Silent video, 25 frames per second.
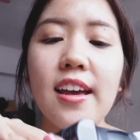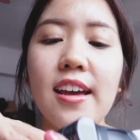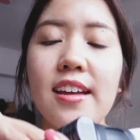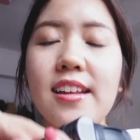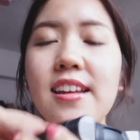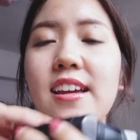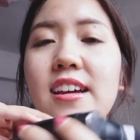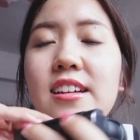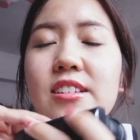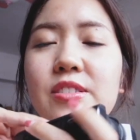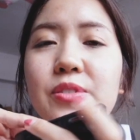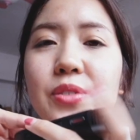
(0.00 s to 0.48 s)
And
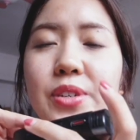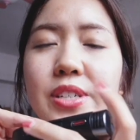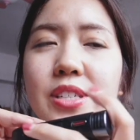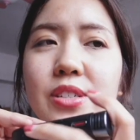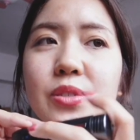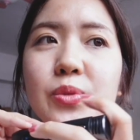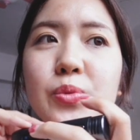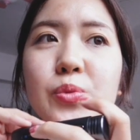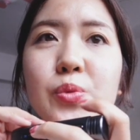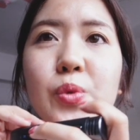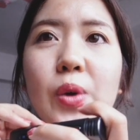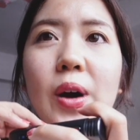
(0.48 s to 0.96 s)
yeah, the
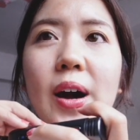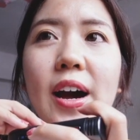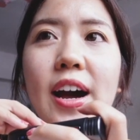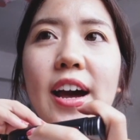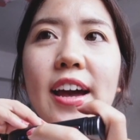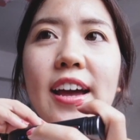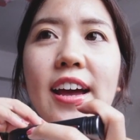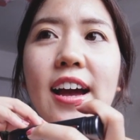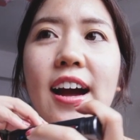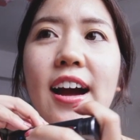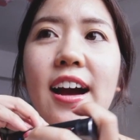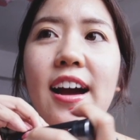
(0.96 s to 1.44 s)
reason
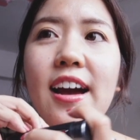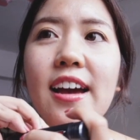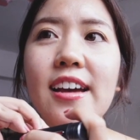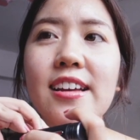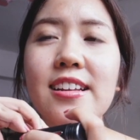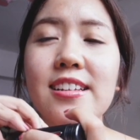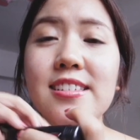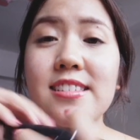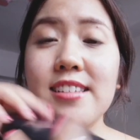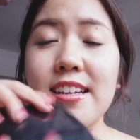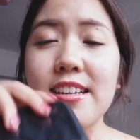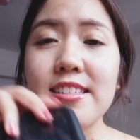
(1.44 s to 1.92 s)
why I
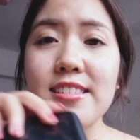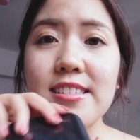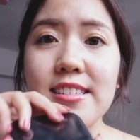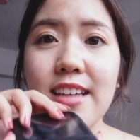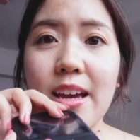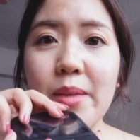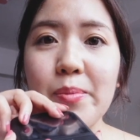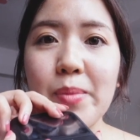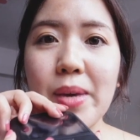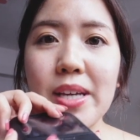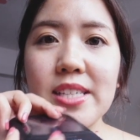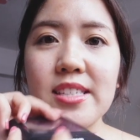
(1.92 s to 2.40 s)
decided to
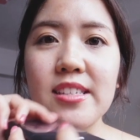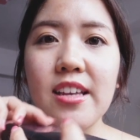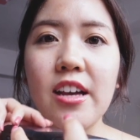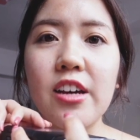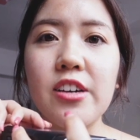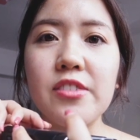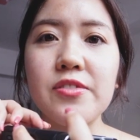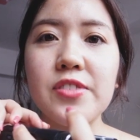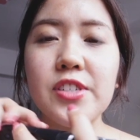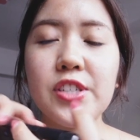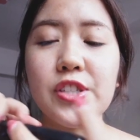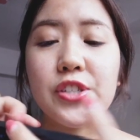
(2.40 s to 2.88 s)
get
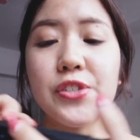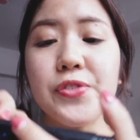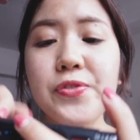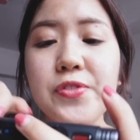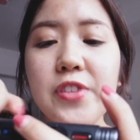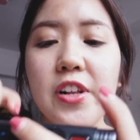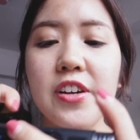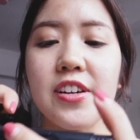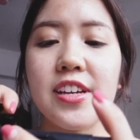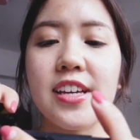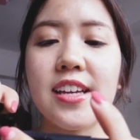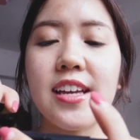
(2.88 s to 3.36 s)
myself a new
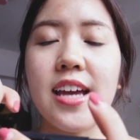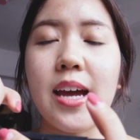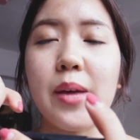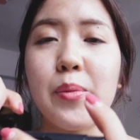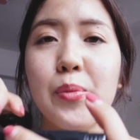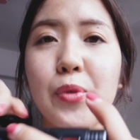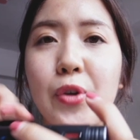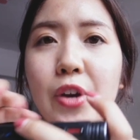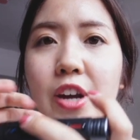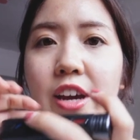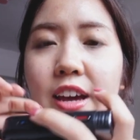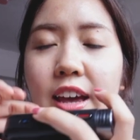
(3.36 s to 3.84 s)
vlogging
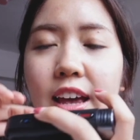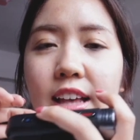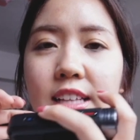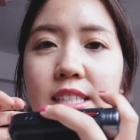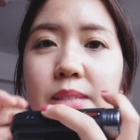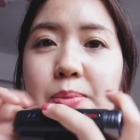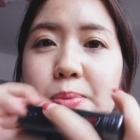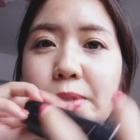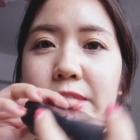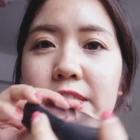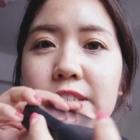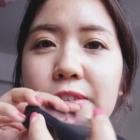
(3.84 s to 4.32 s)
camera and
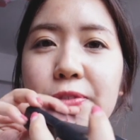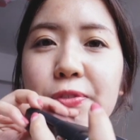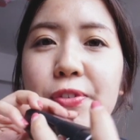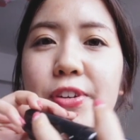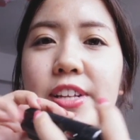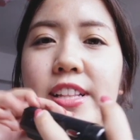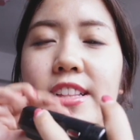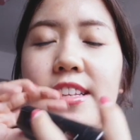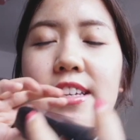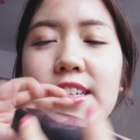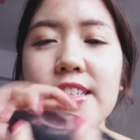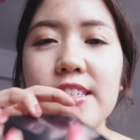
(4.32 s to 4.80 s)

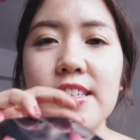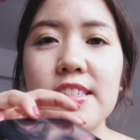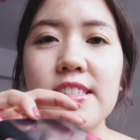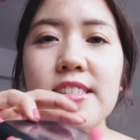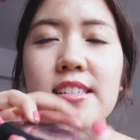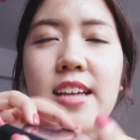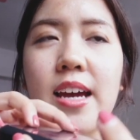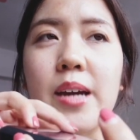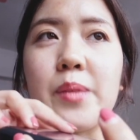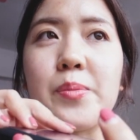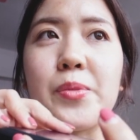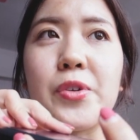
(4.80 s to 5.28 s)
specifically this
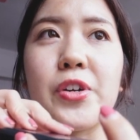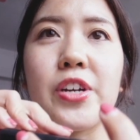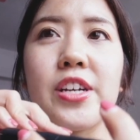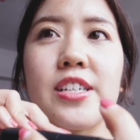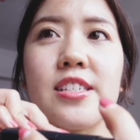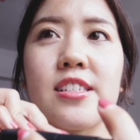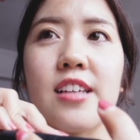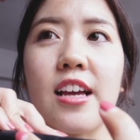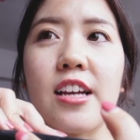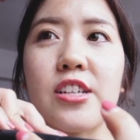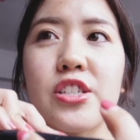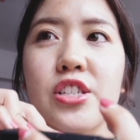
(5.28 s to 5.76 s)
camera
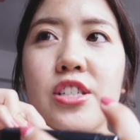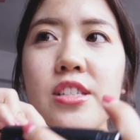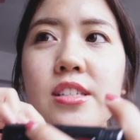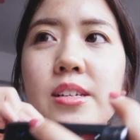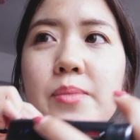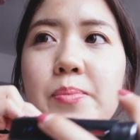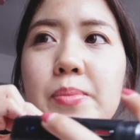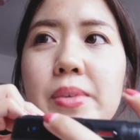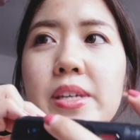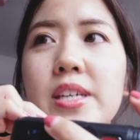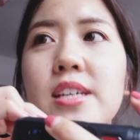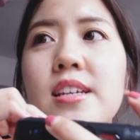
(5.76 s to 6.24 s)
is actually
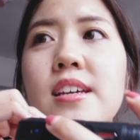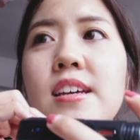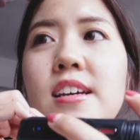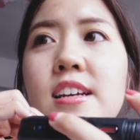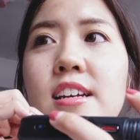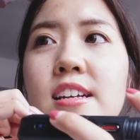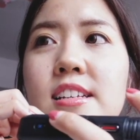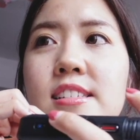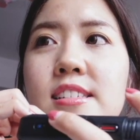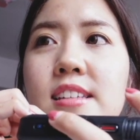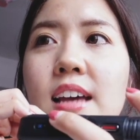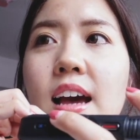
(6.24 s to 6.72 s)

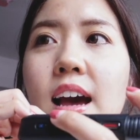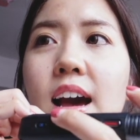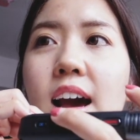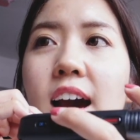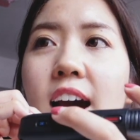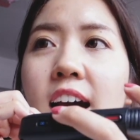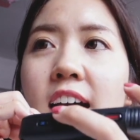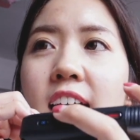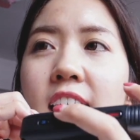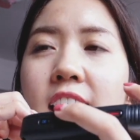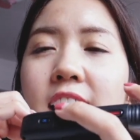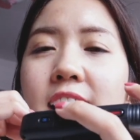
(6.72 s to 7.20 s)
because
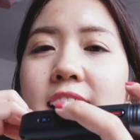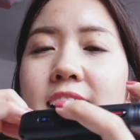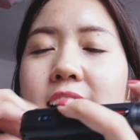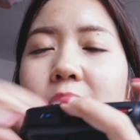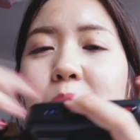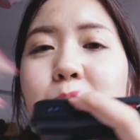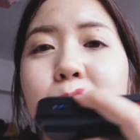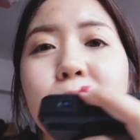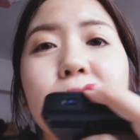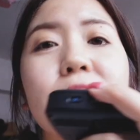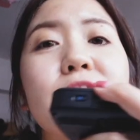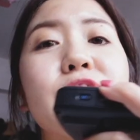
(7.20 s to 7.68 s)
I
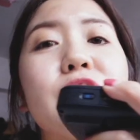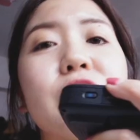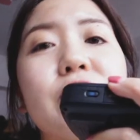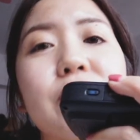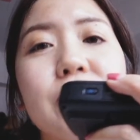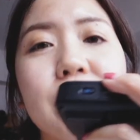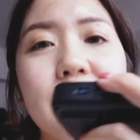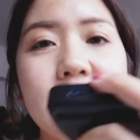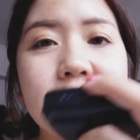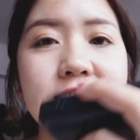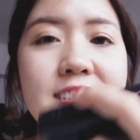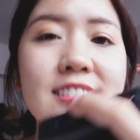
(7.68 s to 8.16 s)
am pretty sure
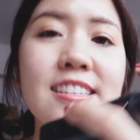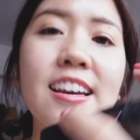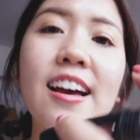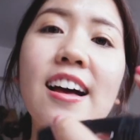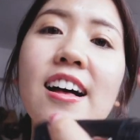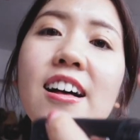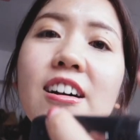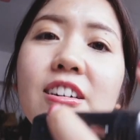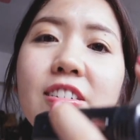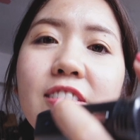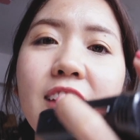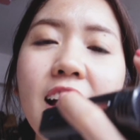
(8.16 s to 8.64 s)
you can
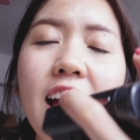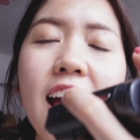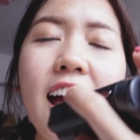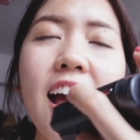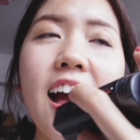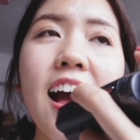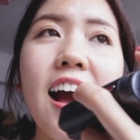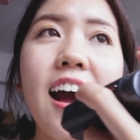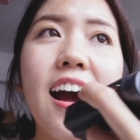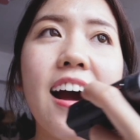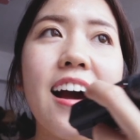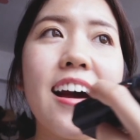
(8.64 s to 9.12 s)
tell
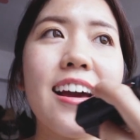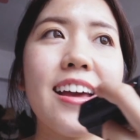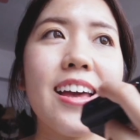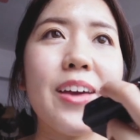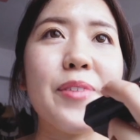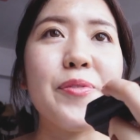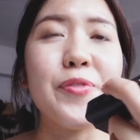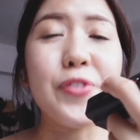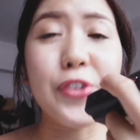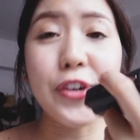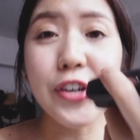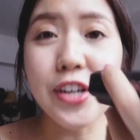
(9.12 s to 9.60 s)
I
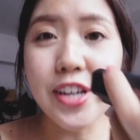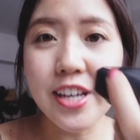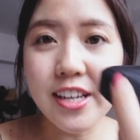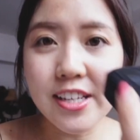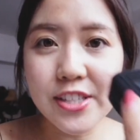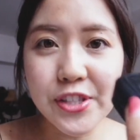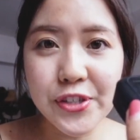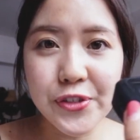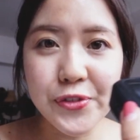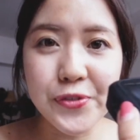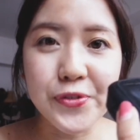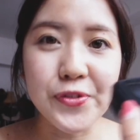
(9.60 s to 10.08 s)
am very
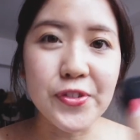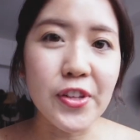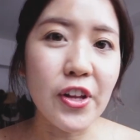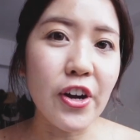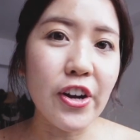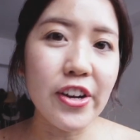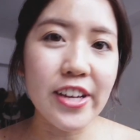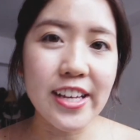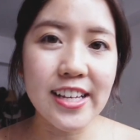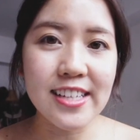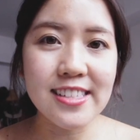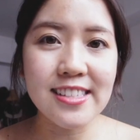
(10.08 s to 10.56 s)
into
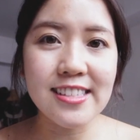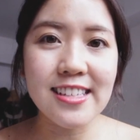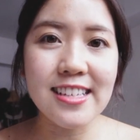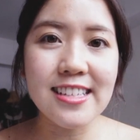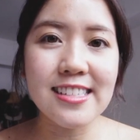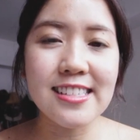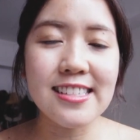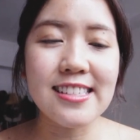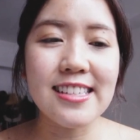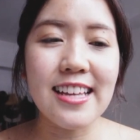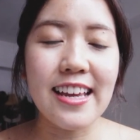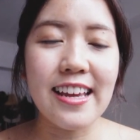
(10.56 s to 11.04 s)
vlogging
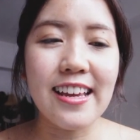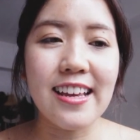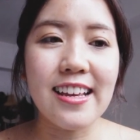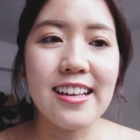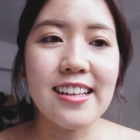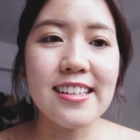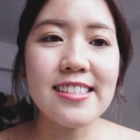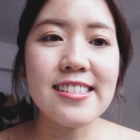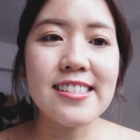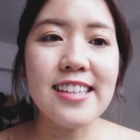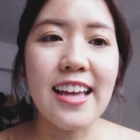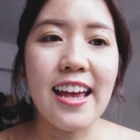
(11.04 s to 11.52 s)
these
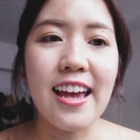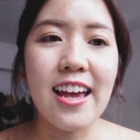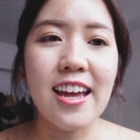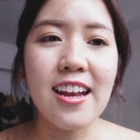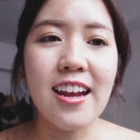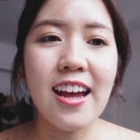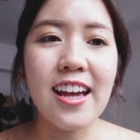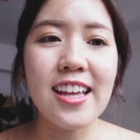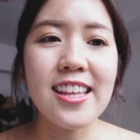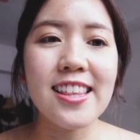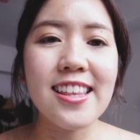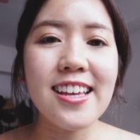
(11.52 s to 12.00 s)
days and
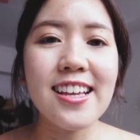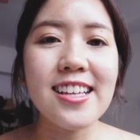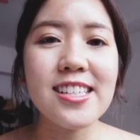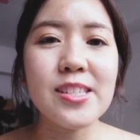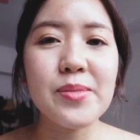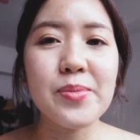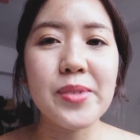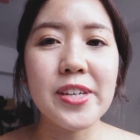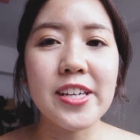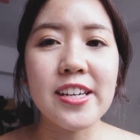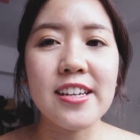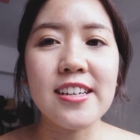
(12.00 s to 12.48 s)
I think it's
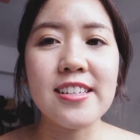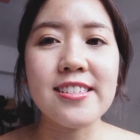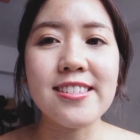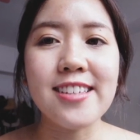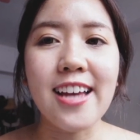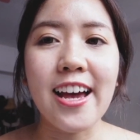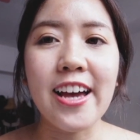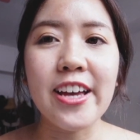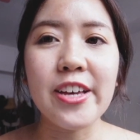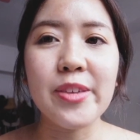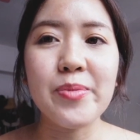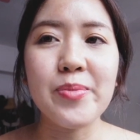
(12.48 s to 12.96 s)
because
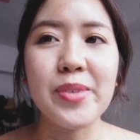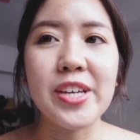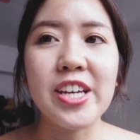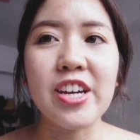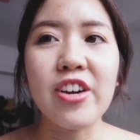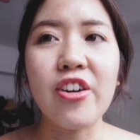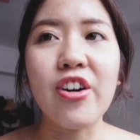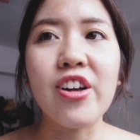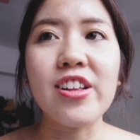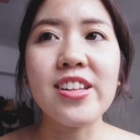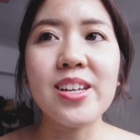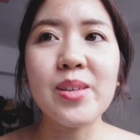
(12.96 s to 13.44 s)
I've been
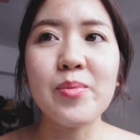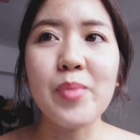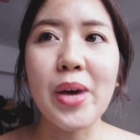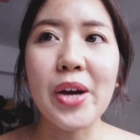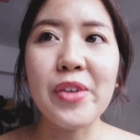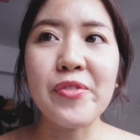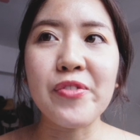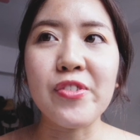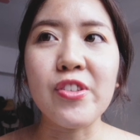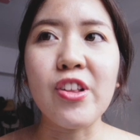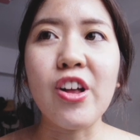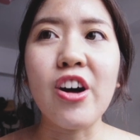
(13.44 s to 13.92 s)
calling my
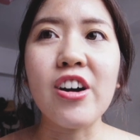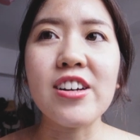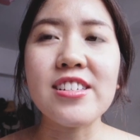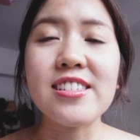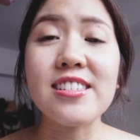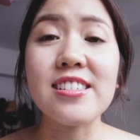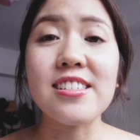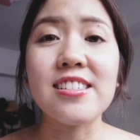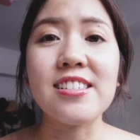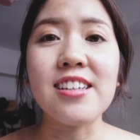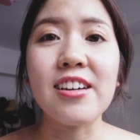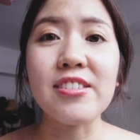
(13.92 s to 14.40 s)
vlogs
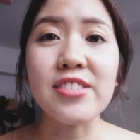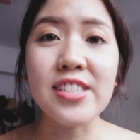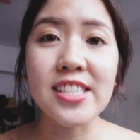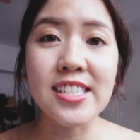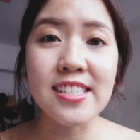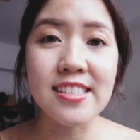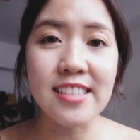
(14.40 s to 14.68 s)
adulting